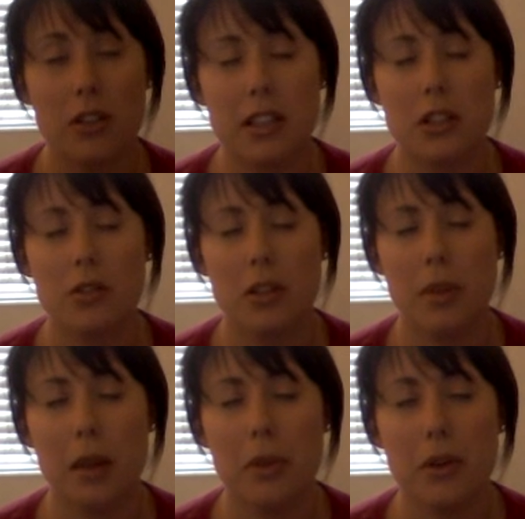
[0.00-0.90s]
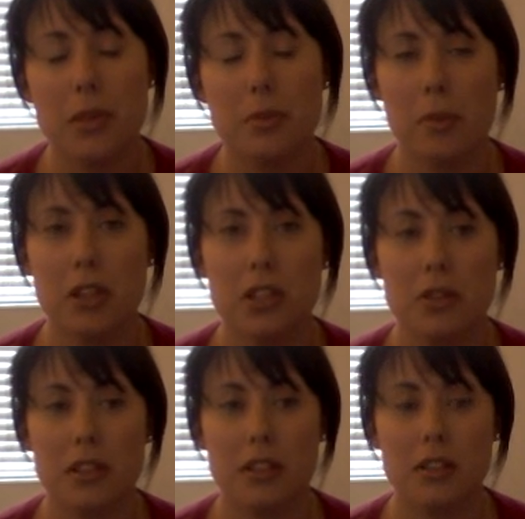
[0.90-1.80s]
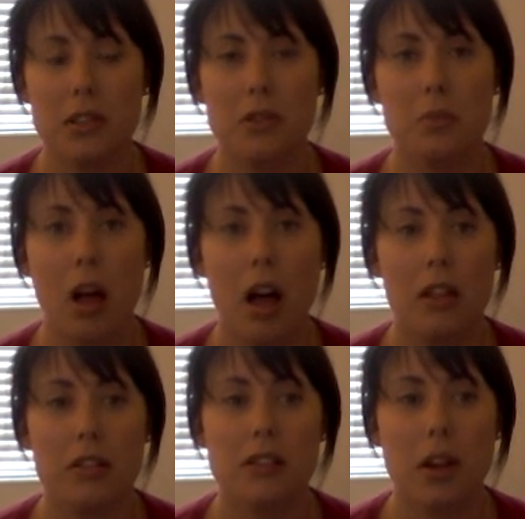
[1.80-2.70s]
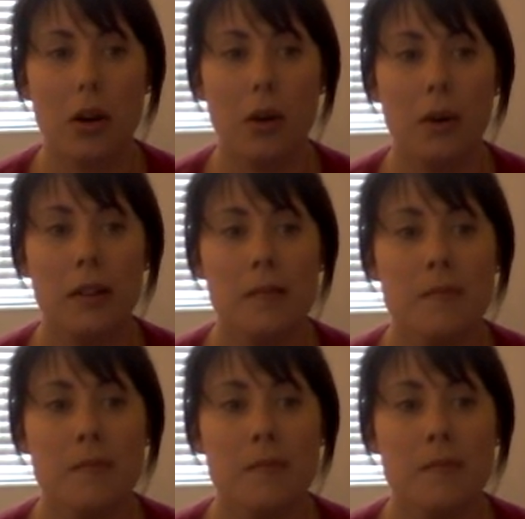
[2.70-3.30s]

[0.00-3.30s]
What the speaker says: I know it sounds really bad, but I always bought my shoes a little too small. So,